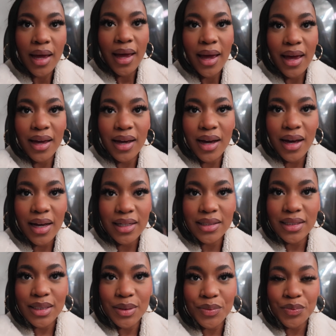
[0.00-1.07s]
Hey guys,
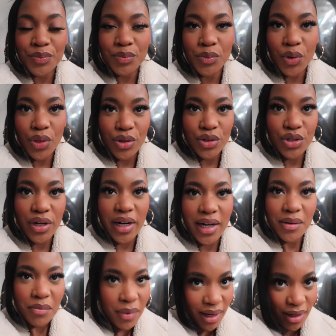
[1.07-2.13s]
I'm on the
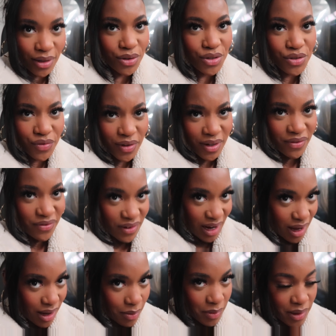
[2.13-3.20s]
train. My hair looks really
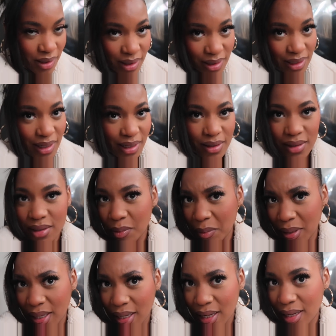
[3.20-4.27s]
flat, but can you see my
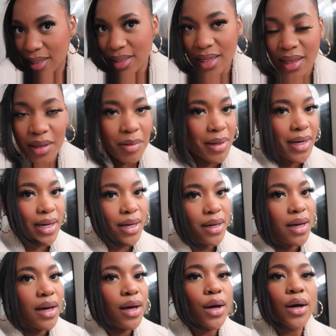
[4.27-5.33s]
hair? It's at the back.
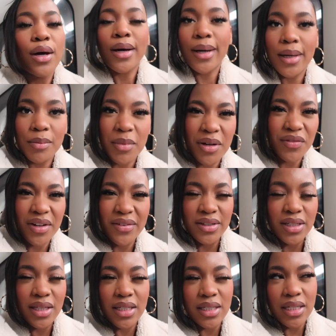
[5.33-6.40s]
I've never
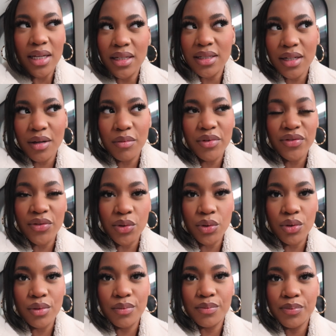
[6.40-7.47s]
done this hairstyle before,
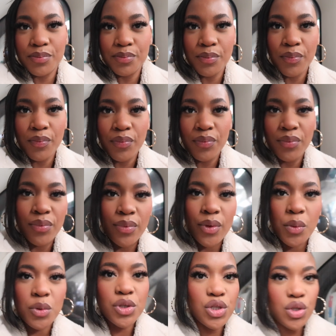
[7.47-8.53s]

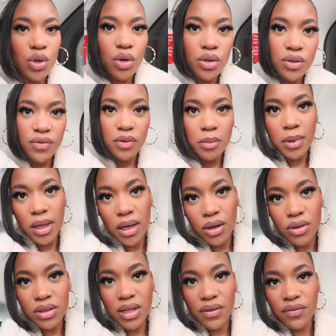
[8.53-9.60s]
which is odd for me
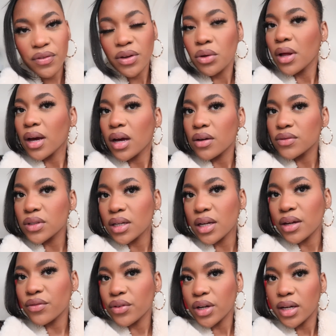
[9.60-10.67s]
because I feel like I've done
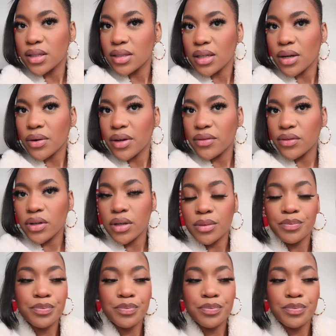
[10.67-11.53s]
every hairstyle ever.